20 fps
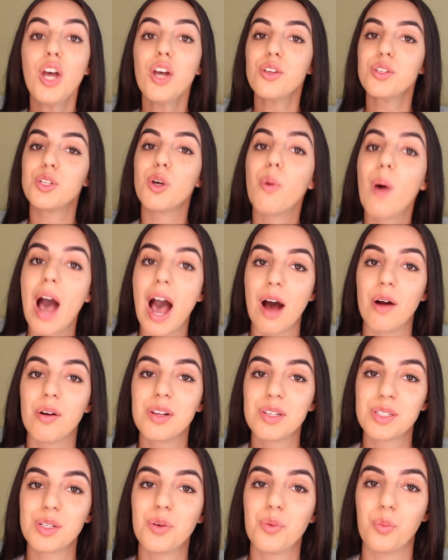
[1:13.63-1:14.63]
So how
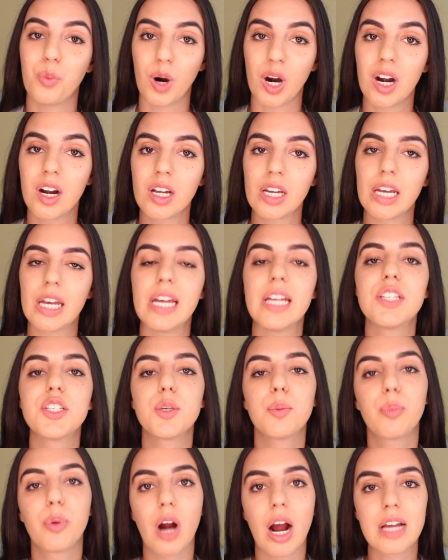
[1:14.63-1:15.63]
does it work? It's
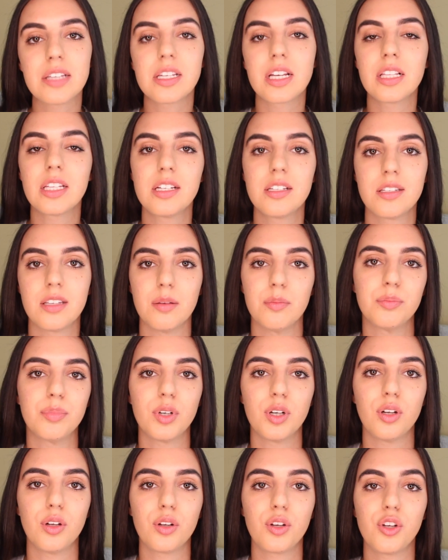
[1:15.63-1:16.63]
surprisingly
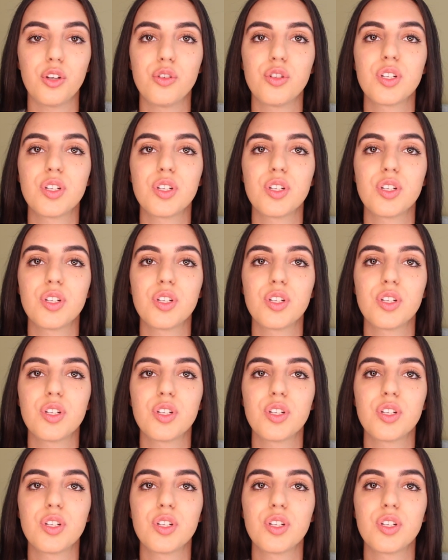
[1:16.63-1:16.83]
simple. You